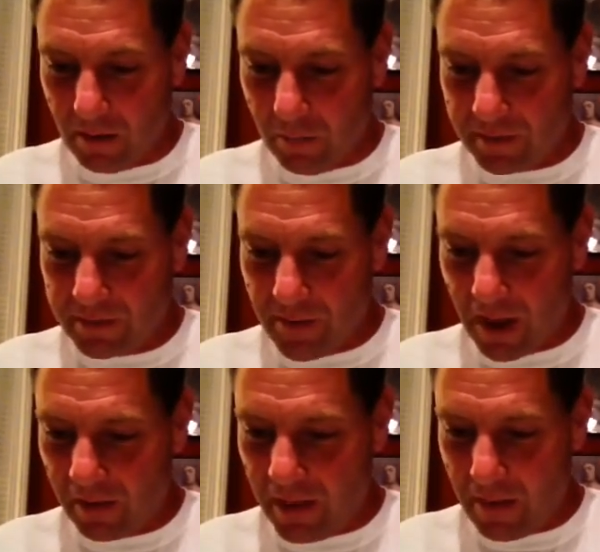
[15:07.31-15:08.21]
but it's
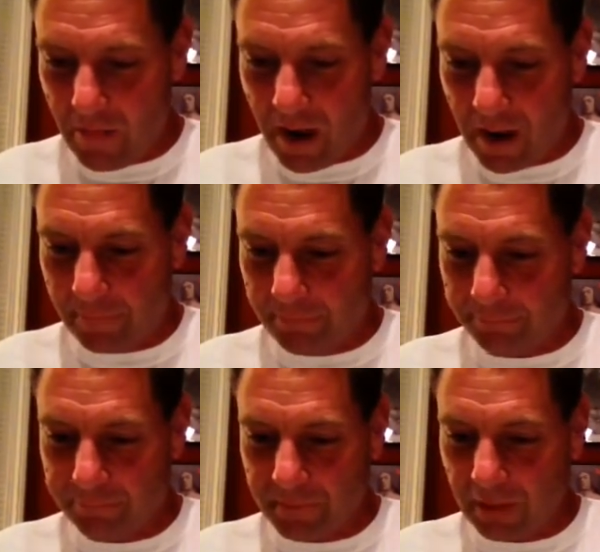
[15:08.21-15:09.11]
about them uh,
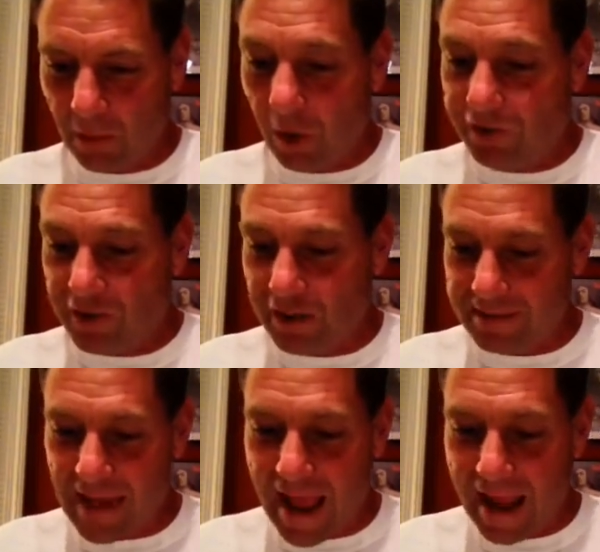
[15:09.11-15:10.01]
launching
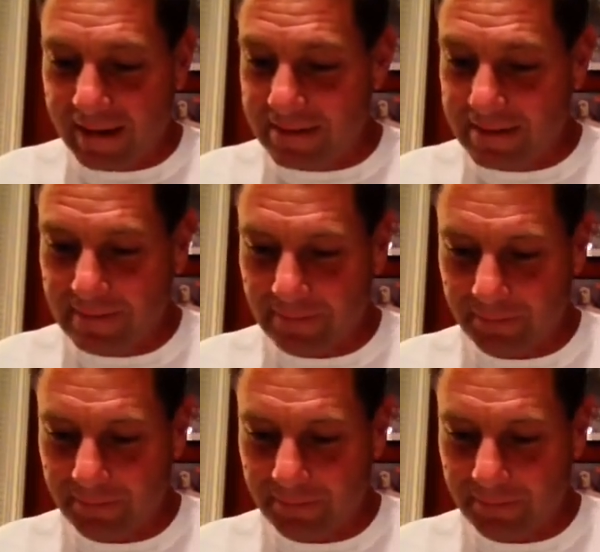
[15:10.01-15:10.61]
attacks